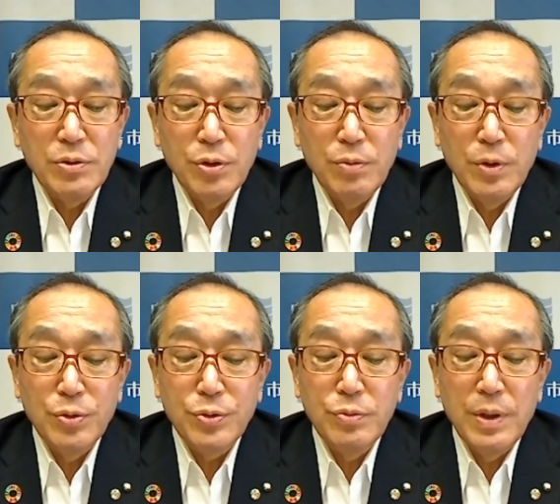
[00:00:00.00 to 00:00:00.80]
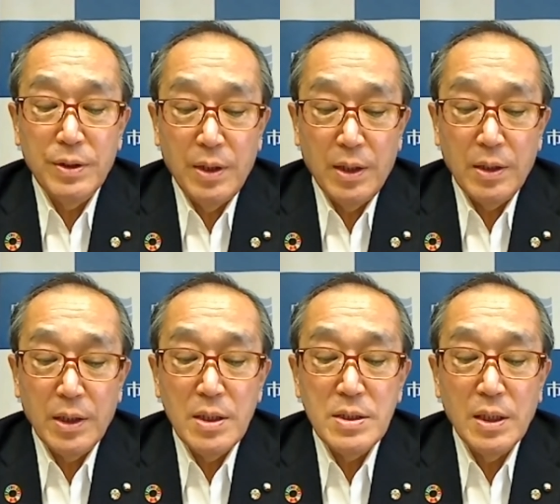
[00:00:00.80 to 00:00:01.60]
There are 86
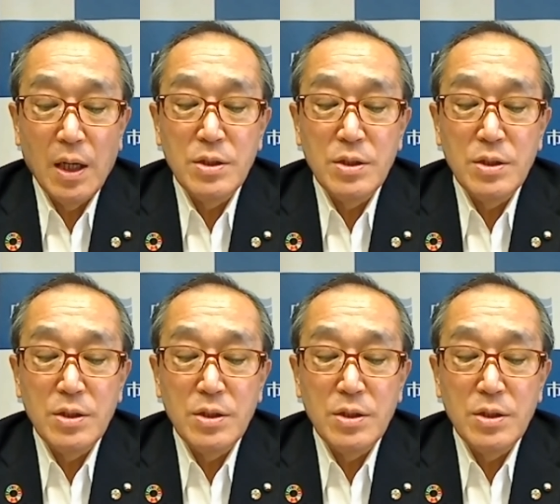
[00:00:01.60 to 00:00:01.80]
buildings,